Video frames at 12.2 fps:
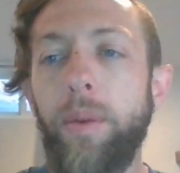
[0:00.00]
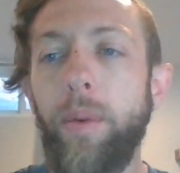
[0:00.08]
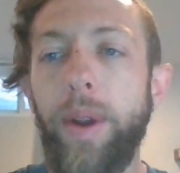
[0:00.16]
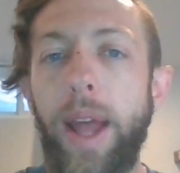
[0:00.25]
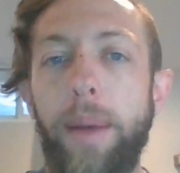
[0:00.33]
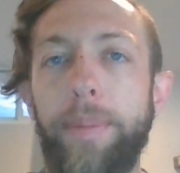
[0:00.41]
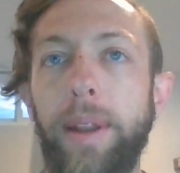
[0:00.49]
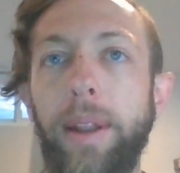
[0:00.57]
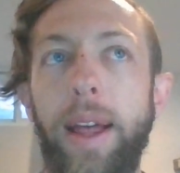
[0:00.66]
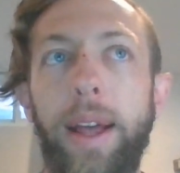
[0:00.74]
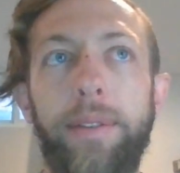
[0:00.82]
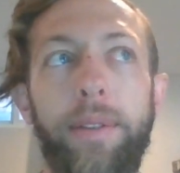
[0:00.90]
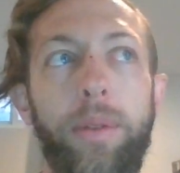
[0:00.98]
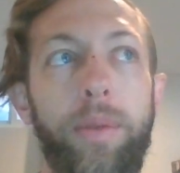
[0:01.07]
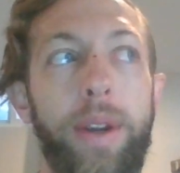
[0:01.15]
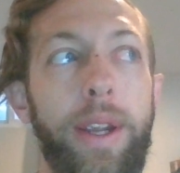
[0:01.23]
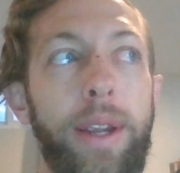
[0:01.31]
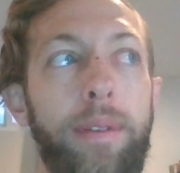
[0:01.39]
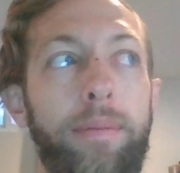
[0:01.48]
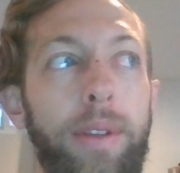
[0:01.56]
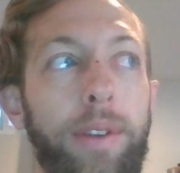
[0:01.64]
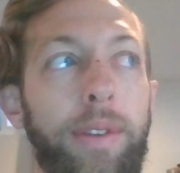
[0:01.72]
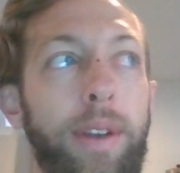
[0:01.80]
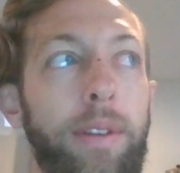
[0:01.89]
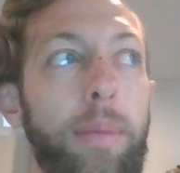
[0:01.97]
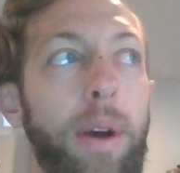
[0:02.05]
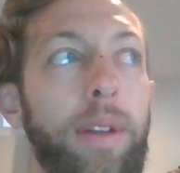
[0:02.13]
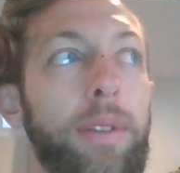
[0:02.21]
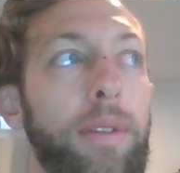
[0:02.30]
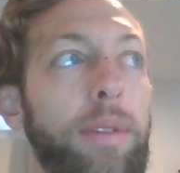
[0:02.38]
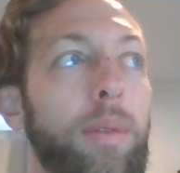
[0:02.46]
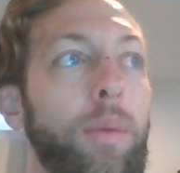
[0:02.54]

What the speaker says: What happened in the last 3 to 6 months?